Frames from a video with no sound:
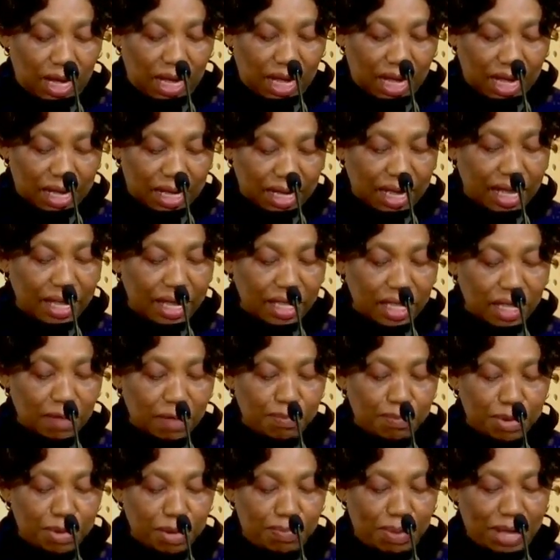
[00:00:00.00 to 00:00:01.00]
Again, in
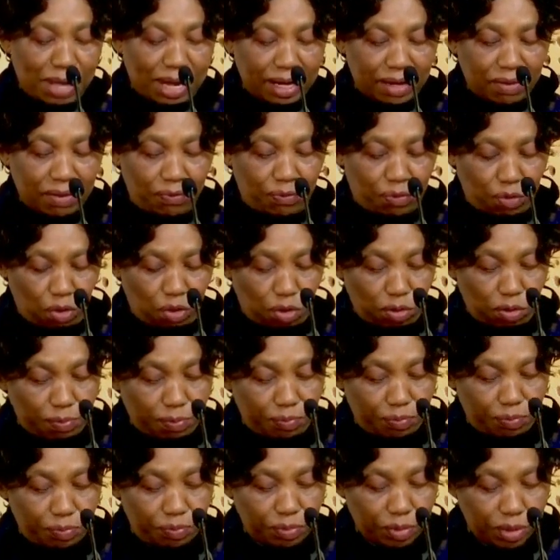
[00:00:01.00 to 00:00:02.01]
preparing for
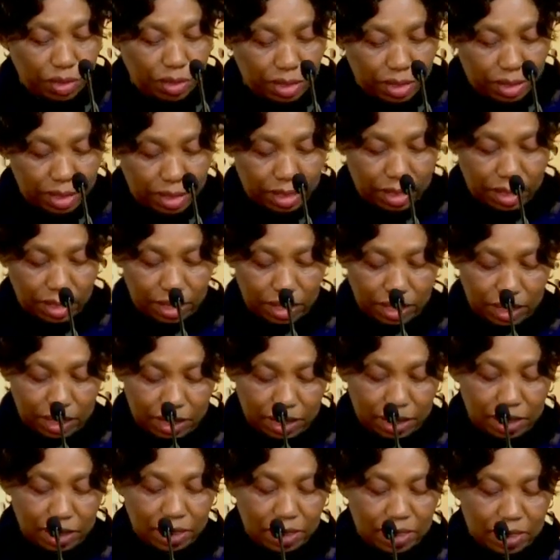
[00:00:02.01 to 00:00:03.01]

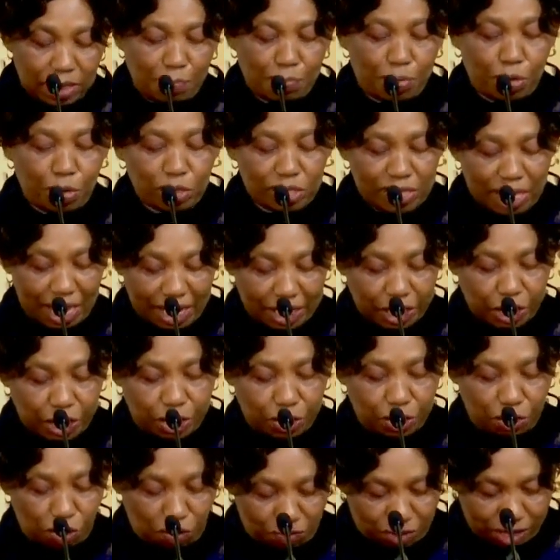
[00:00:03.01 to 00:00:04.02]
the
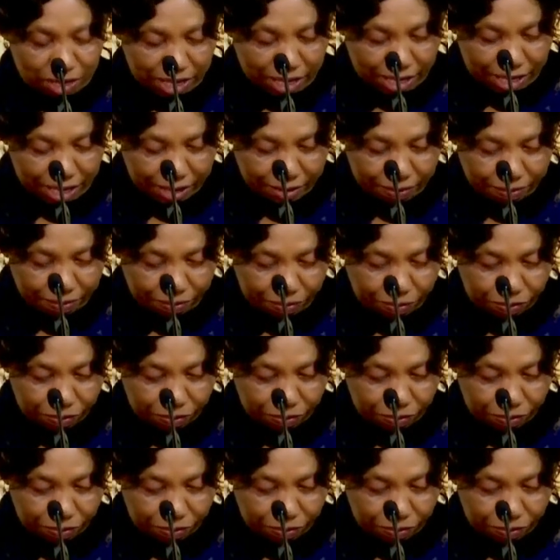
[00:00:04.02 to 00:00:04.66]
protection of the year,